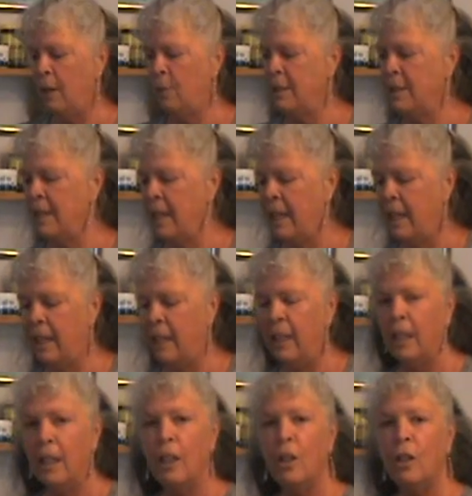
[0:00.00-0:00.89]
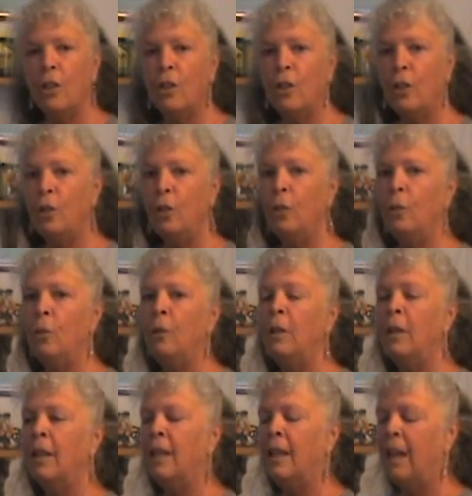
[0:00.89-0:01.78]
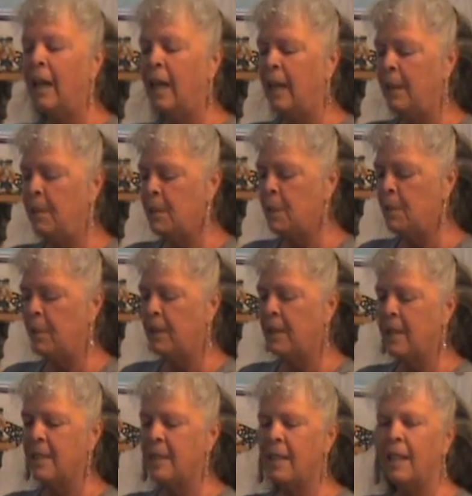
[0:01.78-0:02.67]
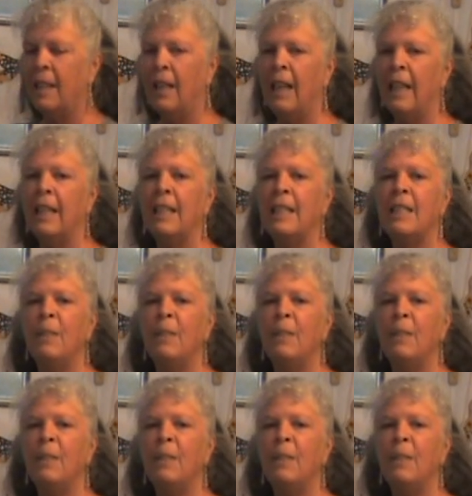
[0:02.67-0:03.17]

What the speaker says: always add 2 limes because I like it